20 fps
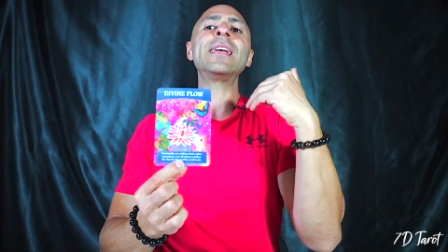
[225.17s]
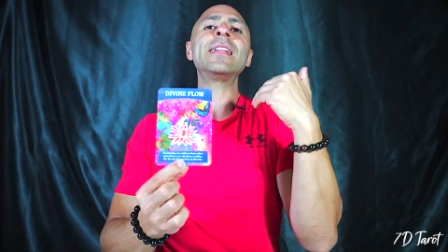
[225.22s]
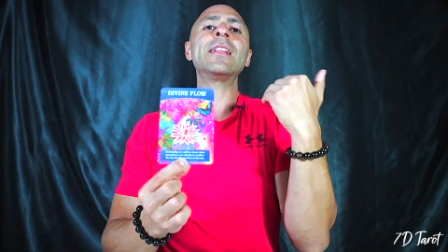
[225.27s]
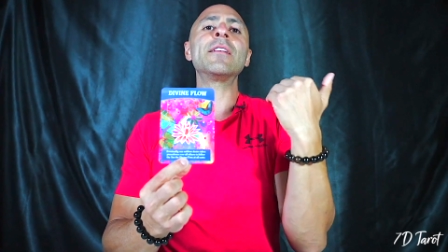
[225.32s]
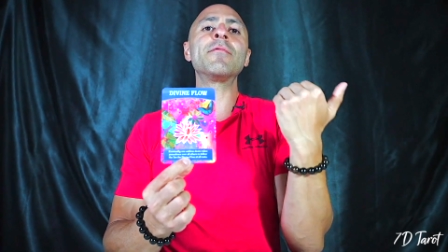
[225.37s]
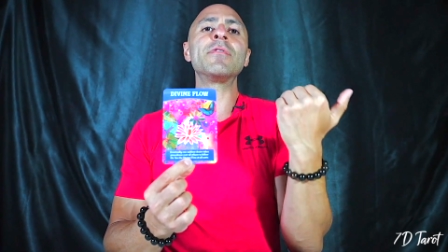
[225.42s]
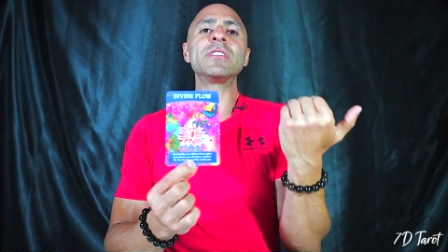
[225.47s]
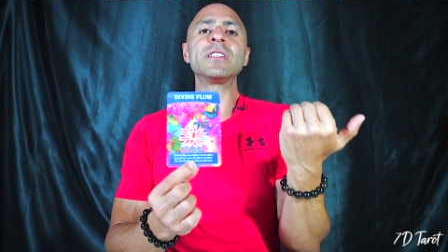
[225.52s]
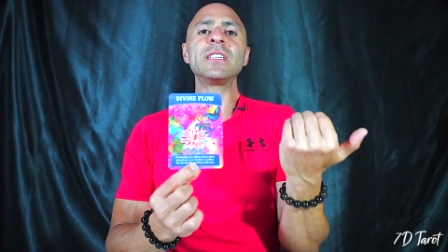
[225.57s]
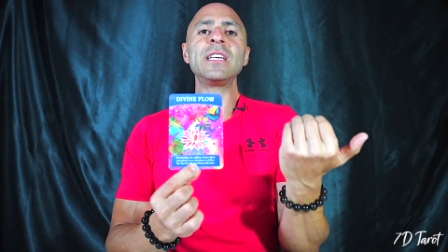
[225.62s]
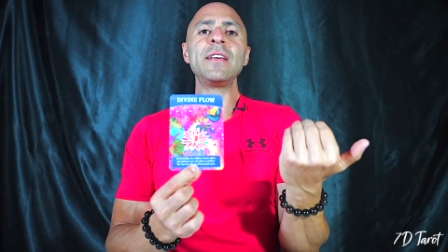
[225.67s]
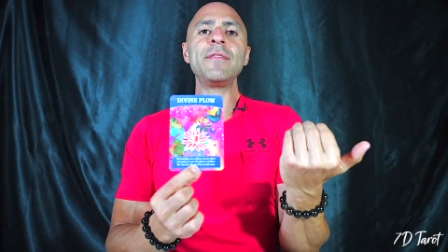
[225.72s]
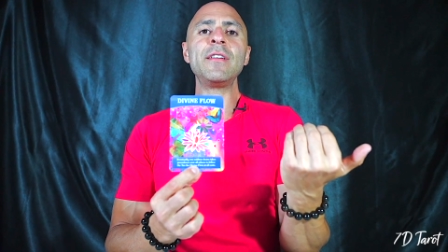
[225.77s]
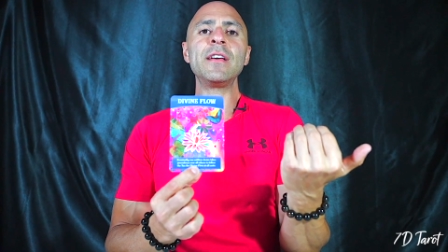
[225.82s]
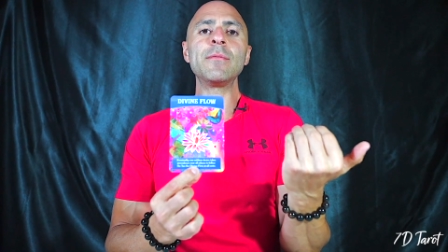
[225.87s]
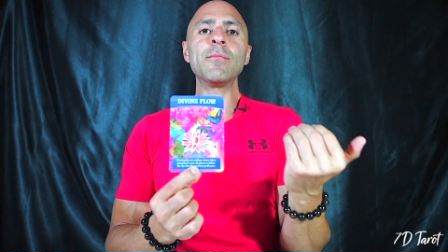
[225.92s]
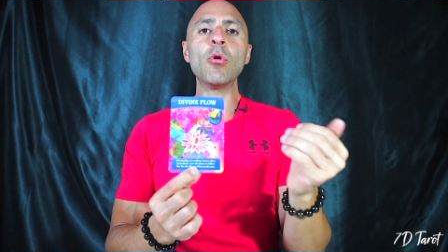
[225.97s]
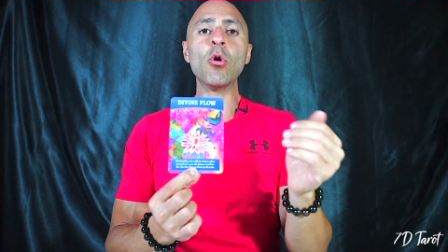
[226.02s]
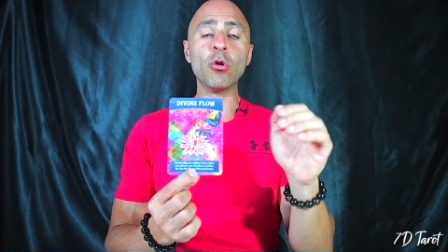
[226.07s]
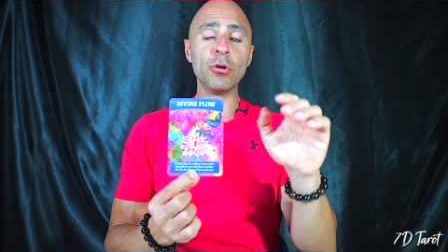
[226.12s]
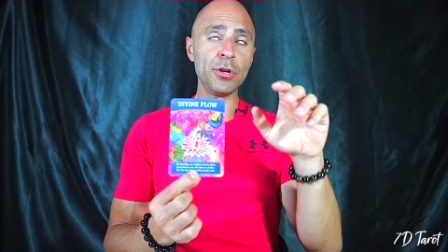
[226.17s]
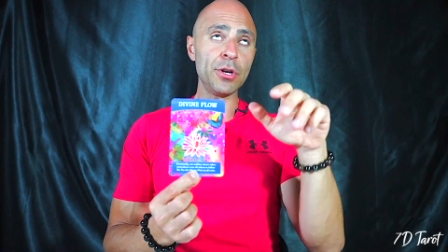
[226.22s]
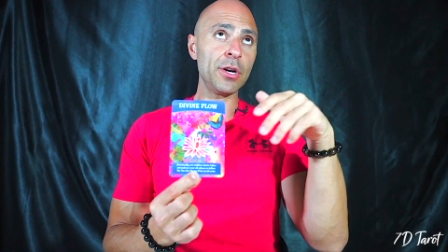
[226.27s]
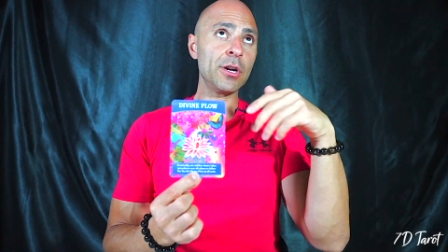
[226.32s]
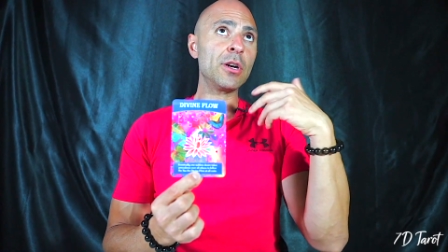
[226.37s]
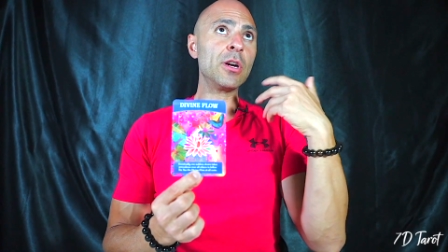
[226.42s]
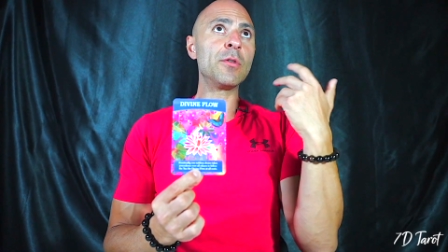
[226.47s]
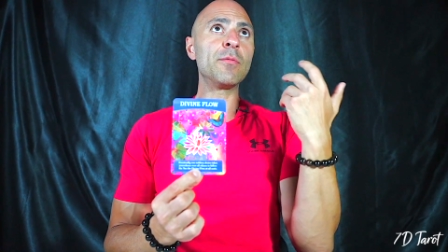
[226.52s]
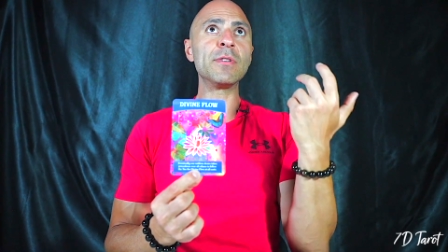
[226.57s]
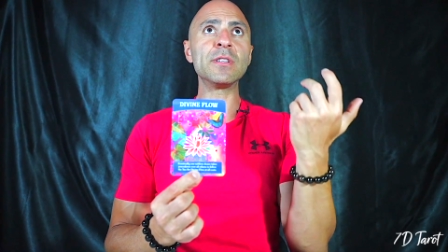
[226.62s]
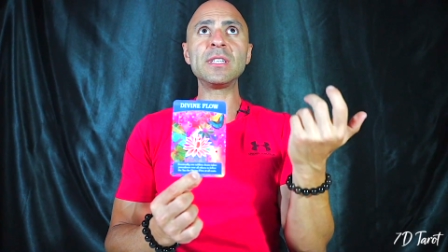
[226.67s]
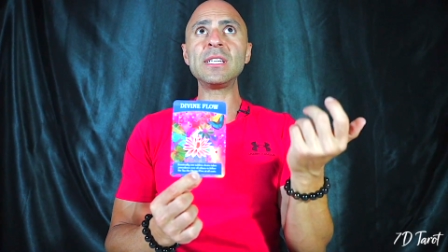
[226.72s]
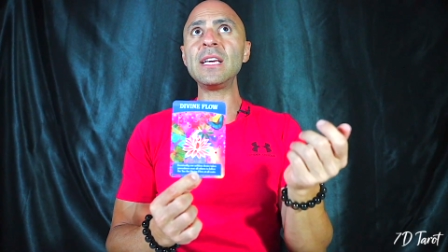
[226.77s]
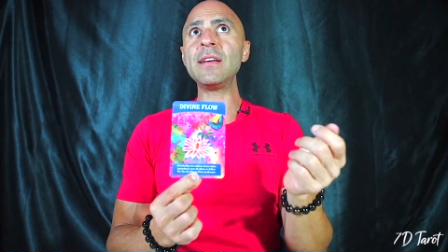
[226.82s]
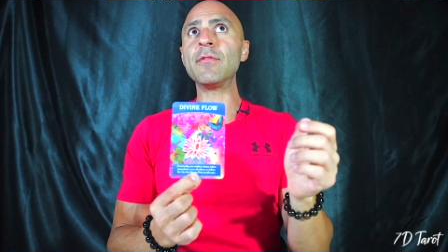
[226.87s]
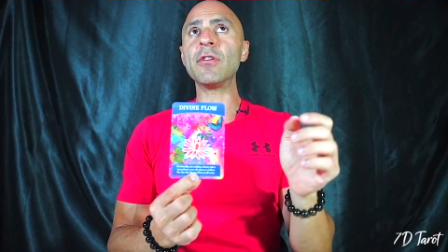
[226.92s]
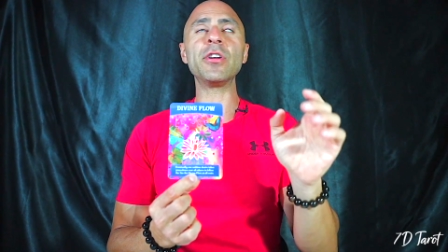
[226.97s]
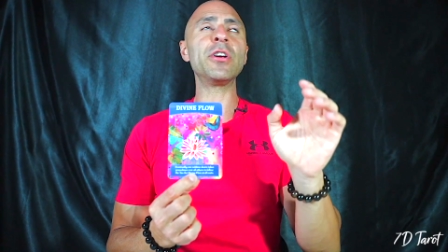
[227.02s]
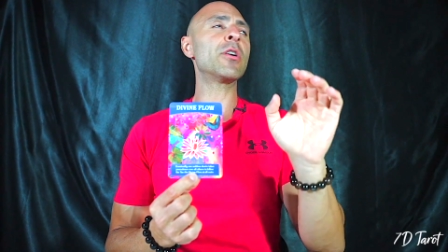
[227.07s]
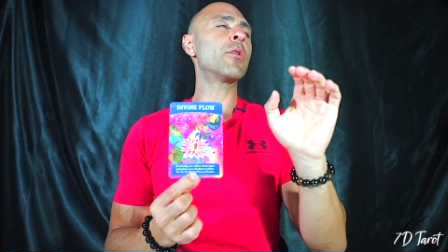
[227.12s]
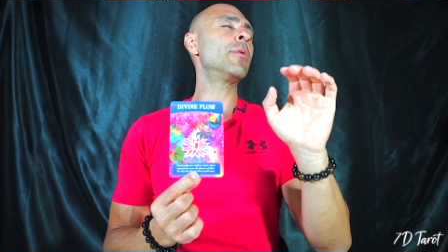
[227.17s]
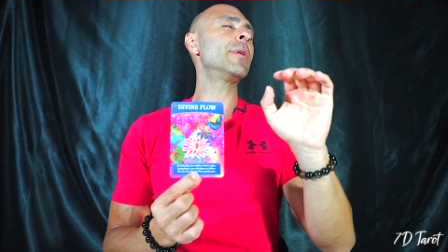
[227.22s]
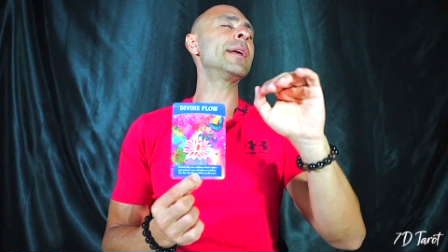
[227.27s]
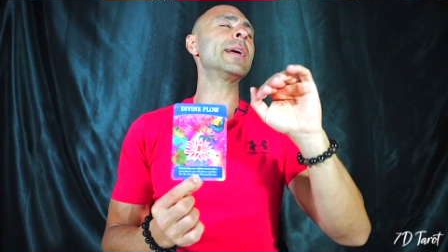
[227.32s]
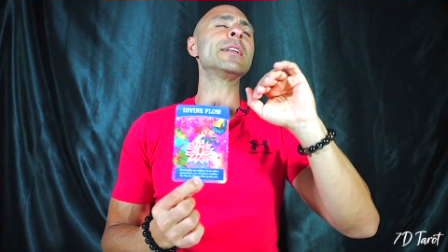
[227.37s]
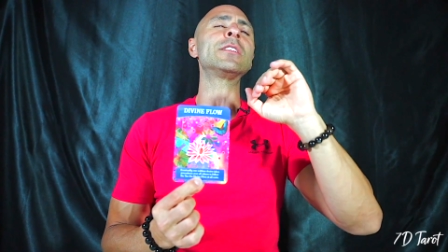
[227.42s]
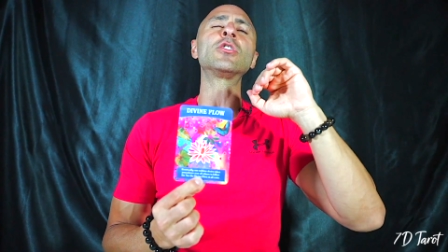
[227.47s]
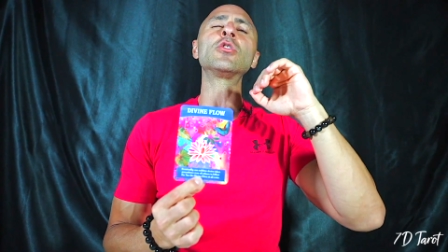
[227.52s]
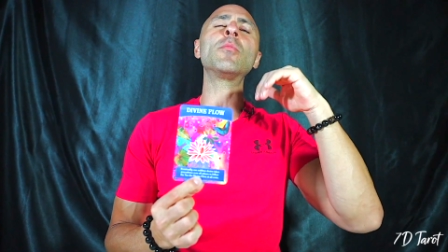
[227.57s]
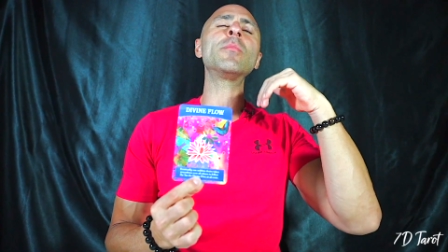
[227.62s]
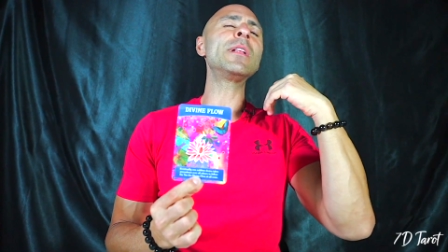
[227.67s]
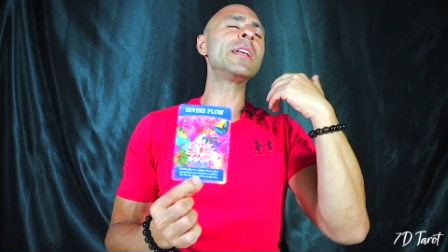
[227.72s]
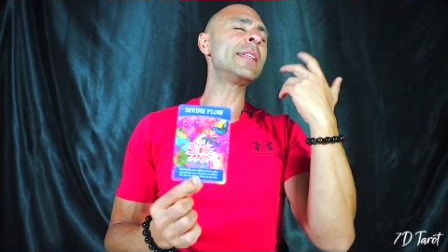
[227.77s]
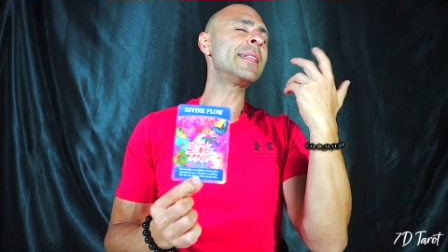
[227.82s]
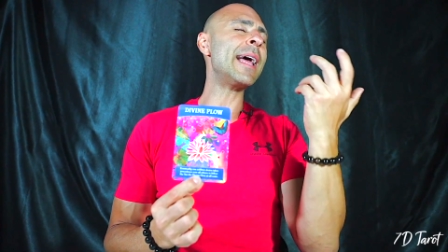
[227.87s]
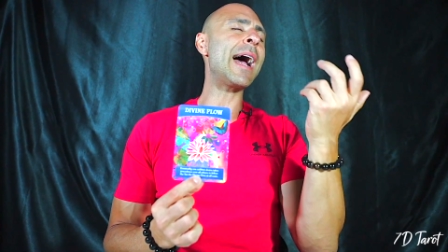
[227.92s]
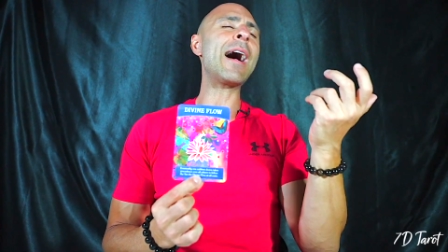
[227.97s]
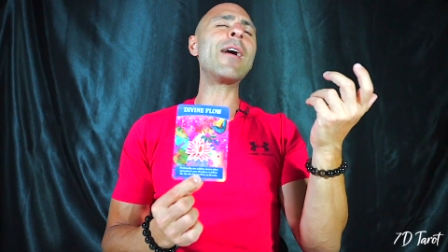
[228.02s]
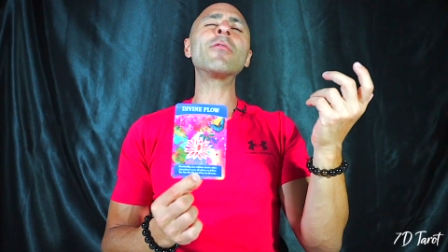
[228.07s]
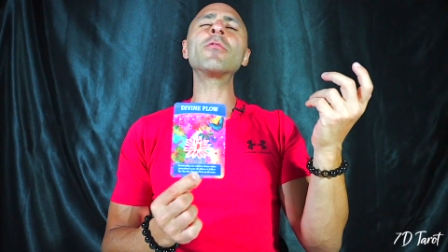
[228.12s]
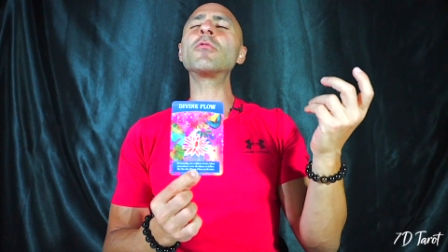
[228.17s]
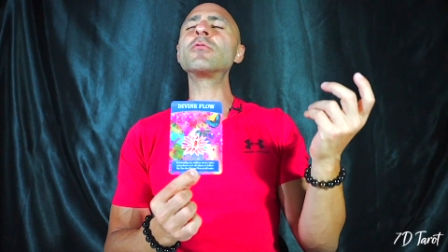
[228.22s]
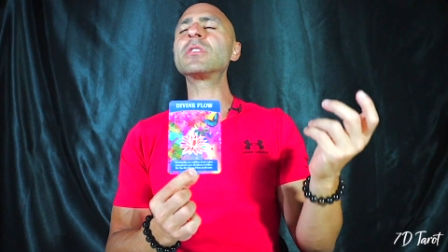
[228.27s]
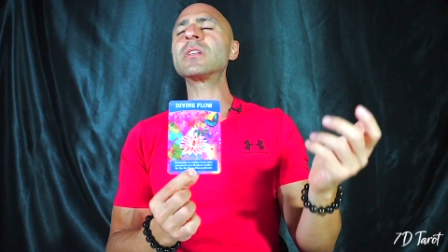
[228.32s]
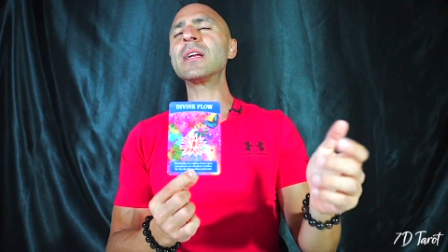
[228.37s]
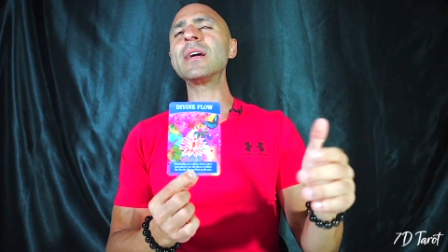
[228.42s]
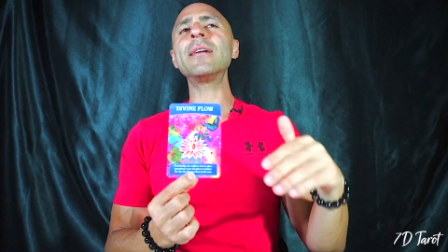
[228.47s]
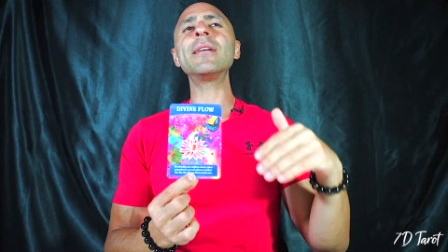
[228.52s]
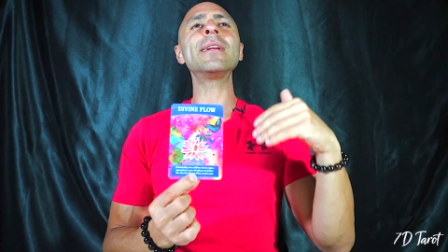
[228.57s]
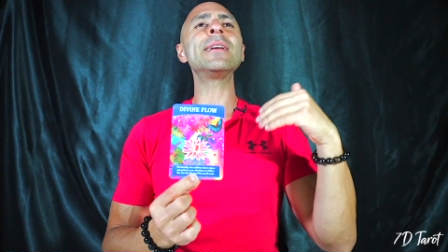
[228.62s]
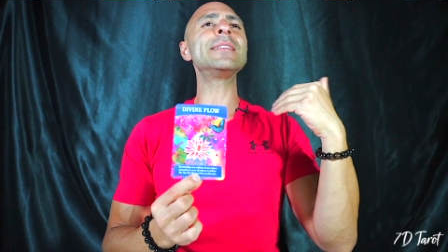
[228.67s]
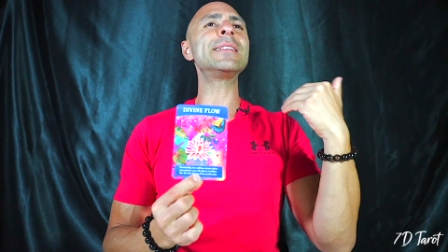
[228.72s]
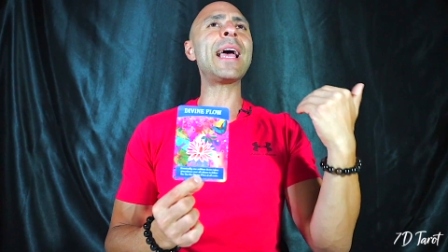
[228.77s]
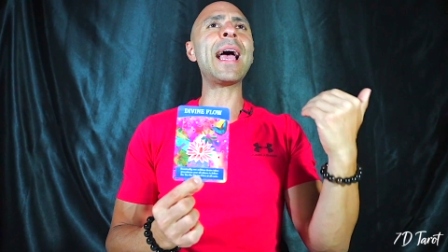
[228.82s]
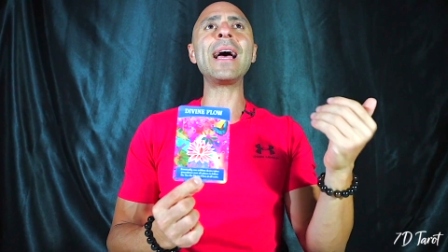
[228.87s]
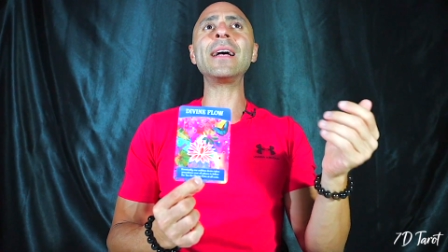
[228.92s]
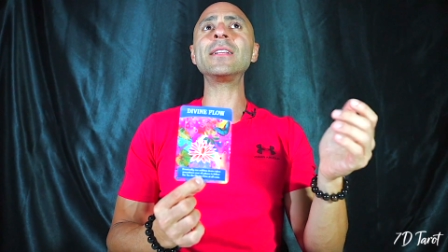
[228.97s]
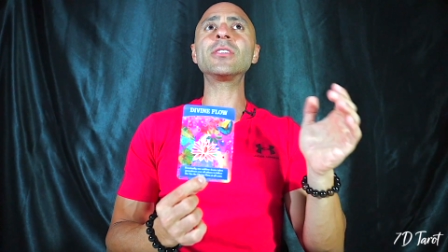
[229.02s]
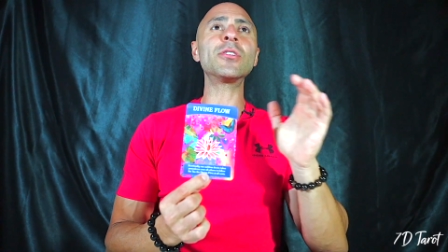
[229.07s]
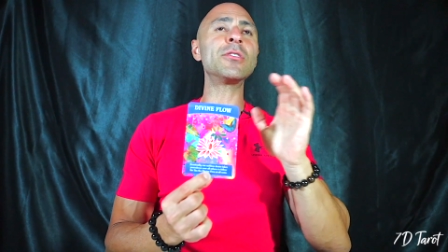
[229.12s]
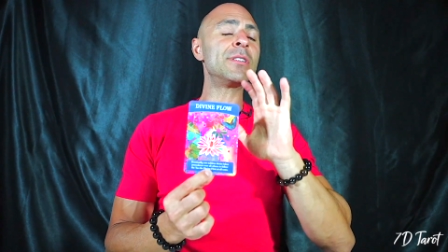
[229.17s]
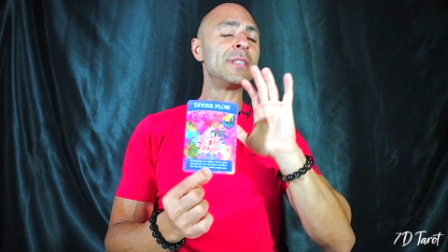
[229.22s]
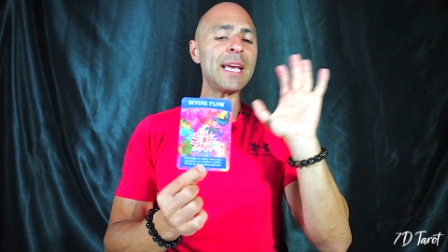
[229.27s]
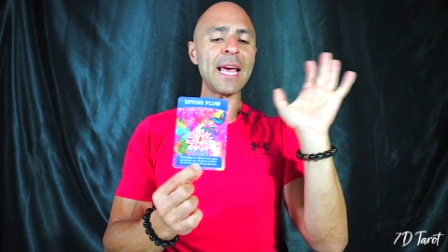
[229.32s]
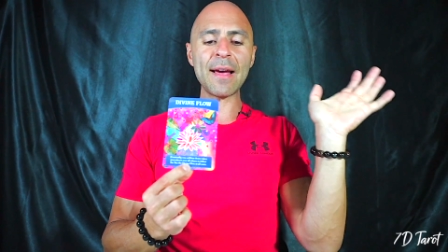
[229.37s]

the receiving mode. You're a good receiver. You're going to get so many downloads, clarities, answers.